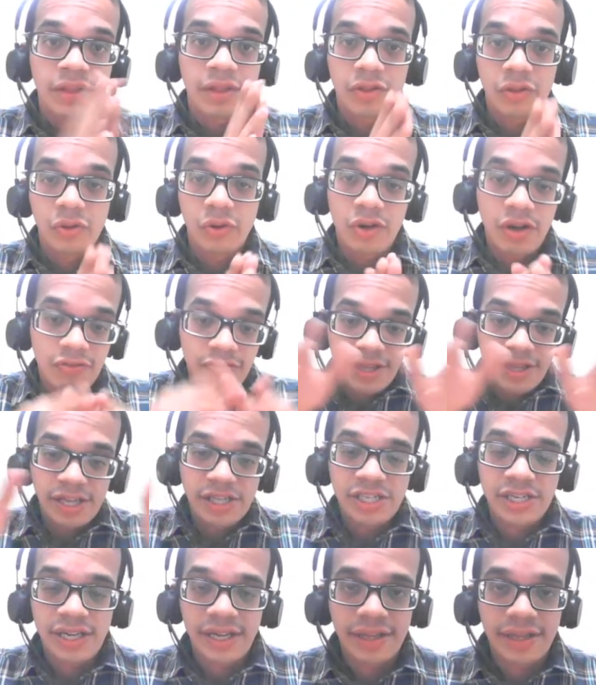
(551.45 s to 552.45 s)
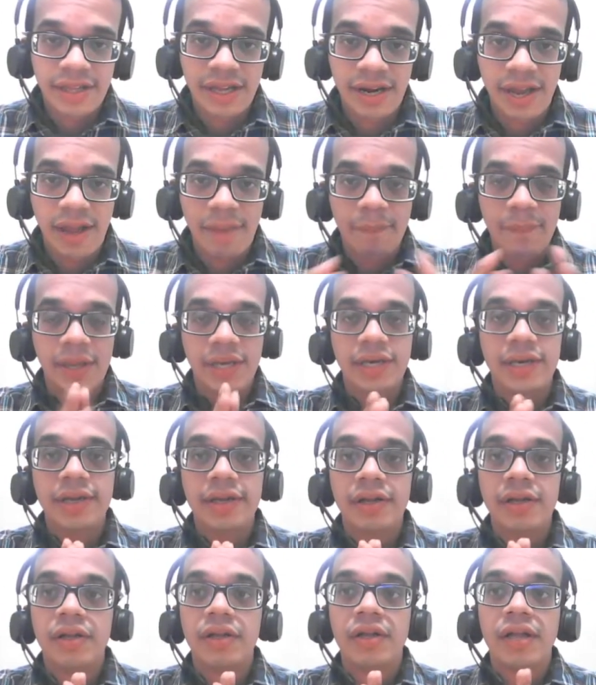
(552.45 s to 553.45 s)
So if such things are happened,
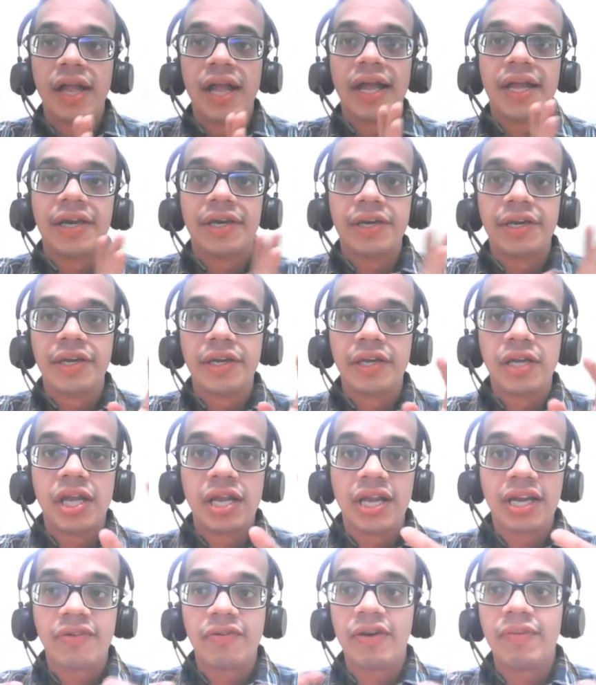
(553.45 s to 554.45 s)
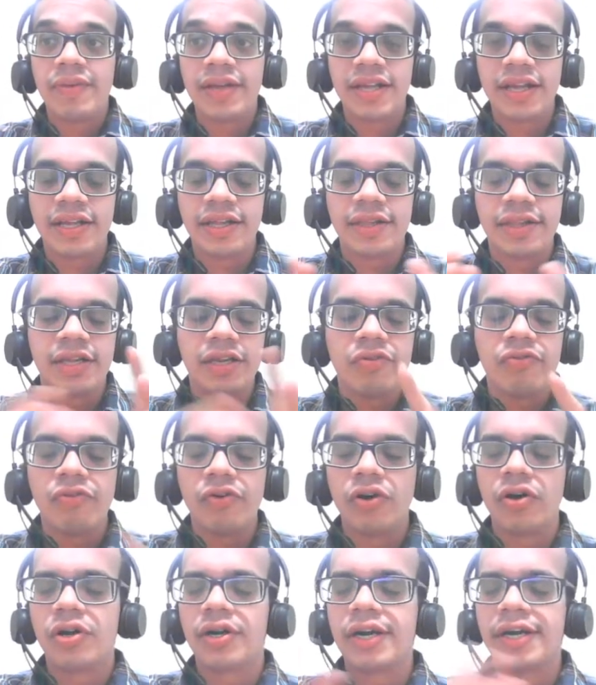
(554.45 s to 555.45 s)
and it will be easy
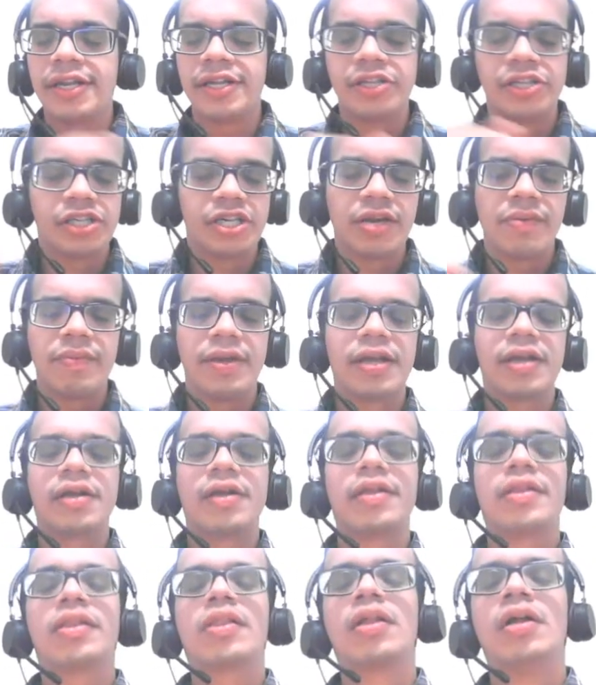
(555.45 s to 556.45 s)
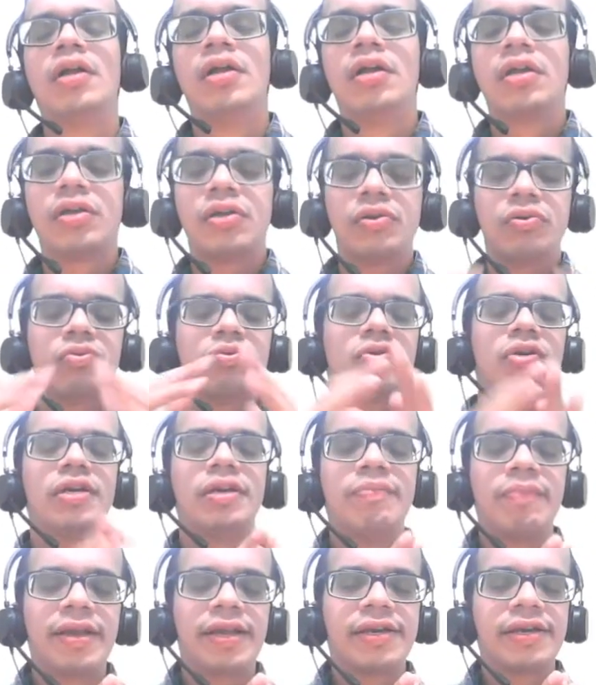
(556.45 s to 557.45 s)
for the decision makers to
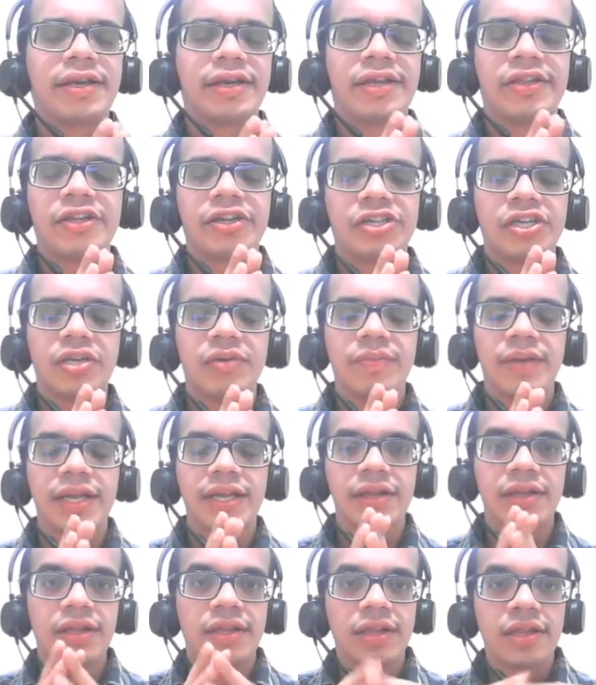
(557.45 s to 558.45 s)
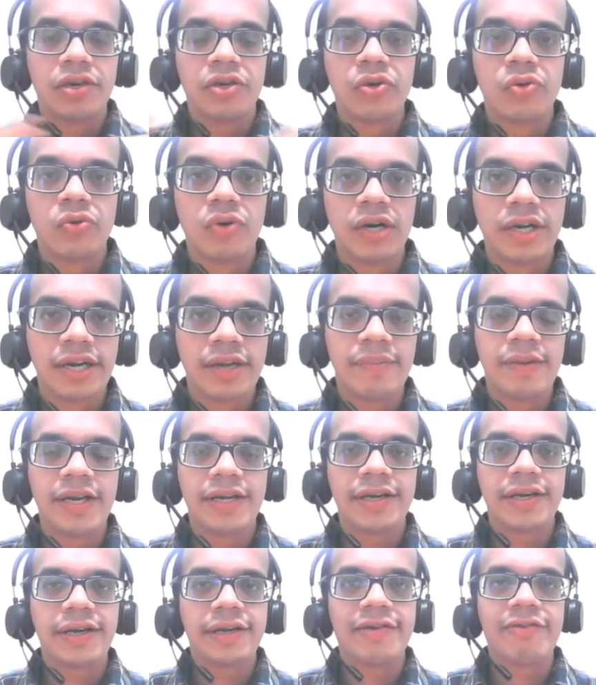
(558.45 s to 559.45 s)
make the decision makers to
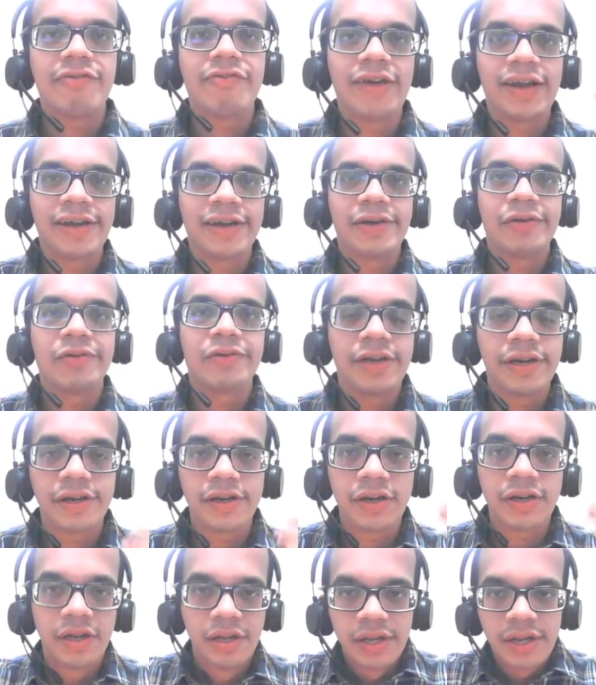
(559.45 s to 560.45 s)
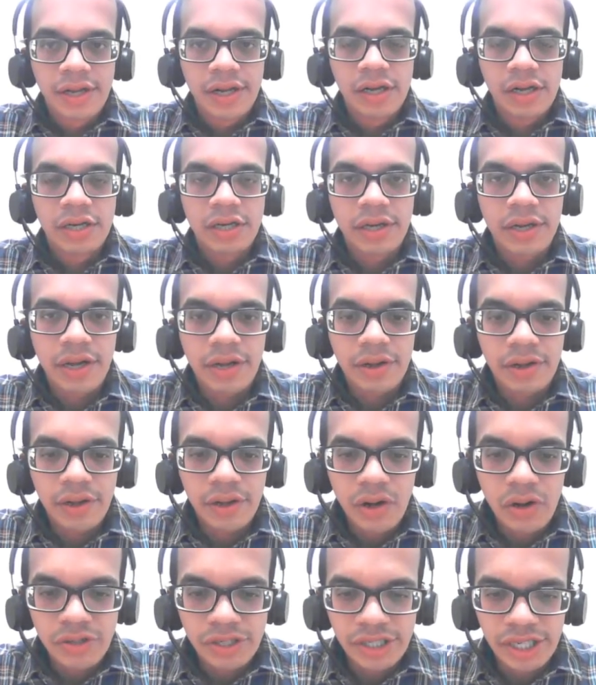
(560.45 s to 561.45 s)
ultimately find out
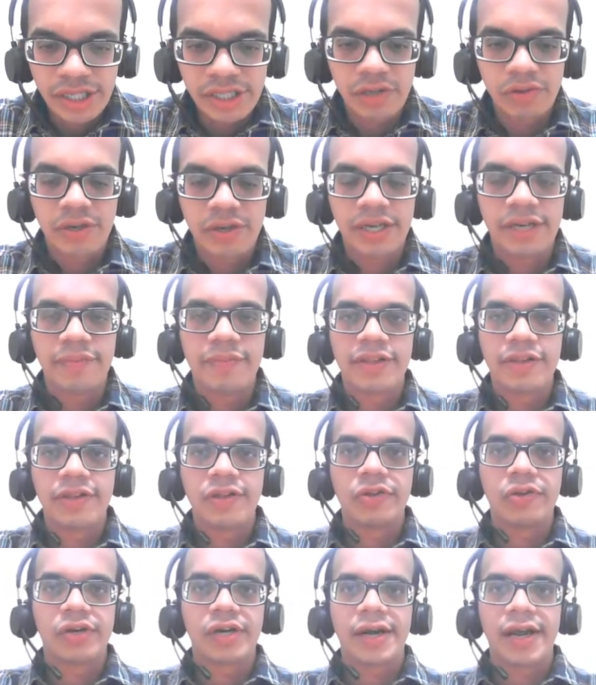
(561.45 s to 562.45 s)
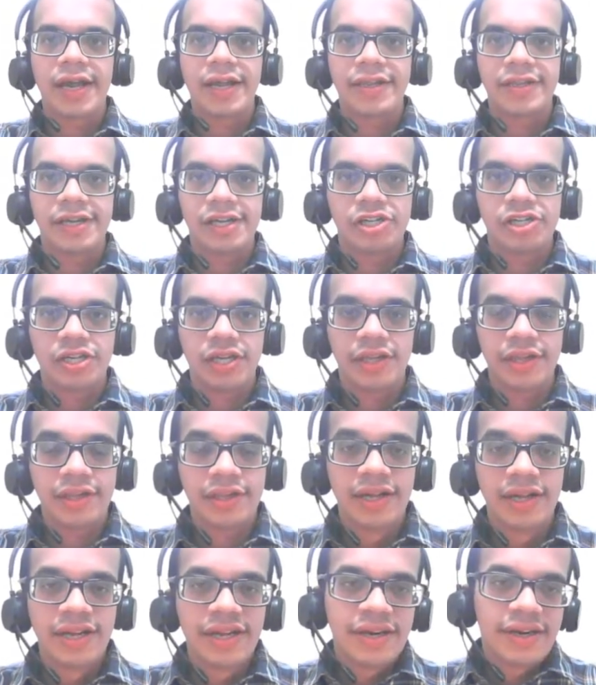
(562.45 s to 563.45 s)
change out in the business organizations.
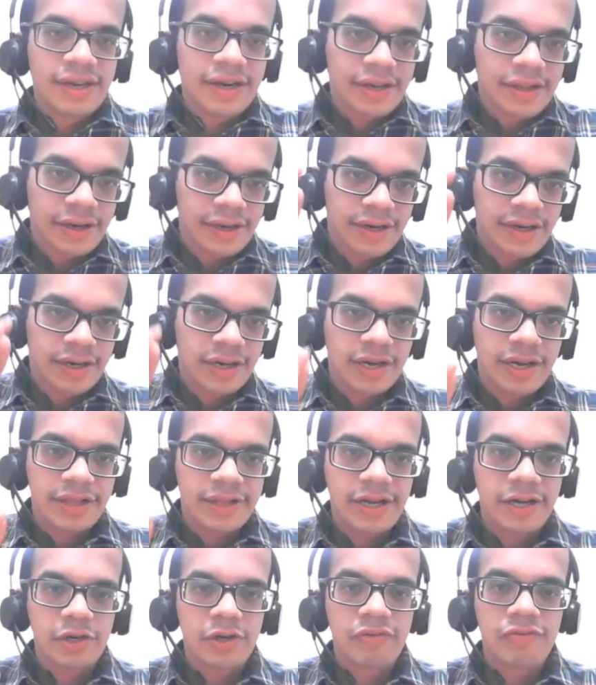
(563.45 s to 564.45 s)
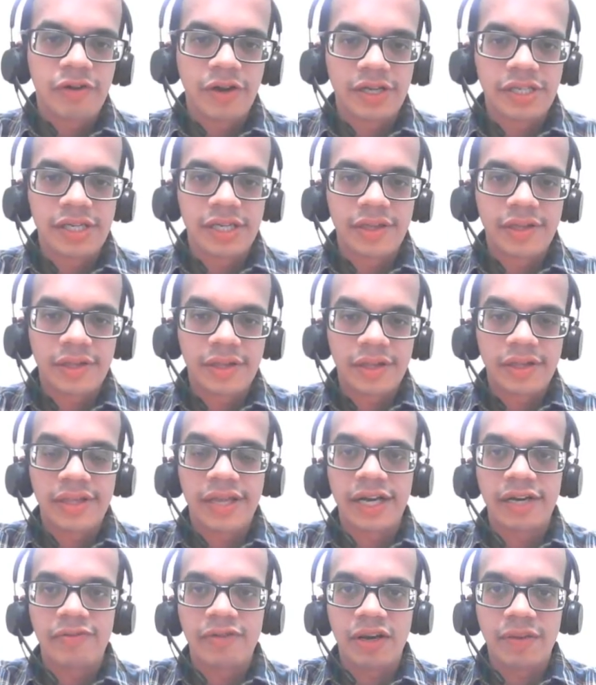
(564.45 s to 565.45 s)
There are certain set of questions
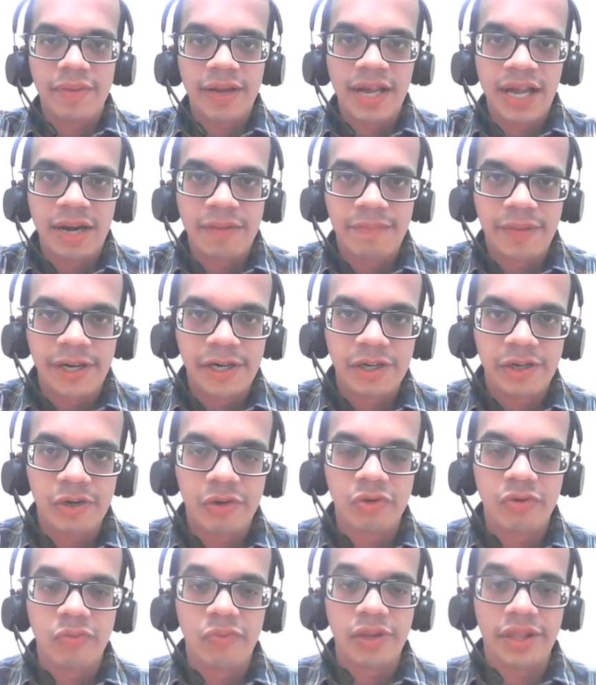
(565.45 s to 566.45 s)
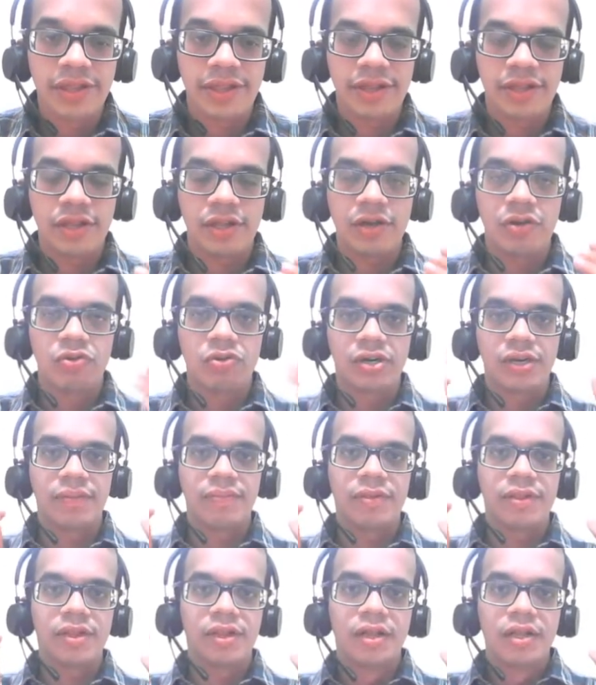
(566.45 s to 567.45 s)
that will be helping to business
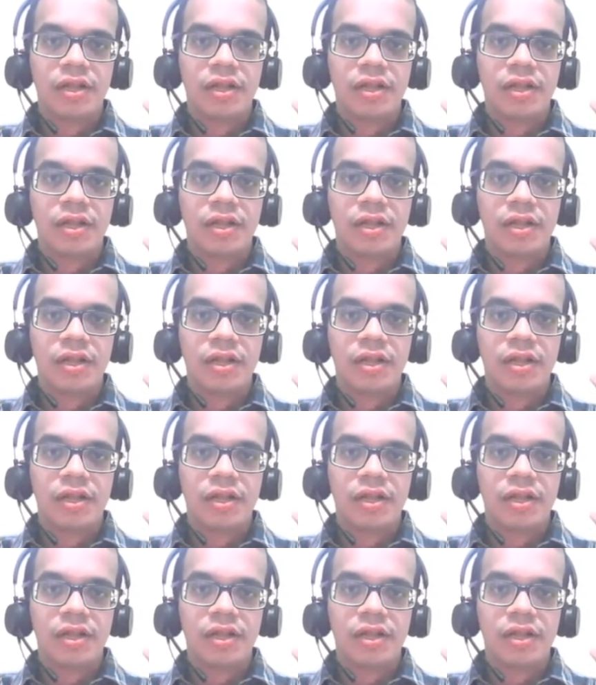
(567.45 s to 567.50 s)
outcomes.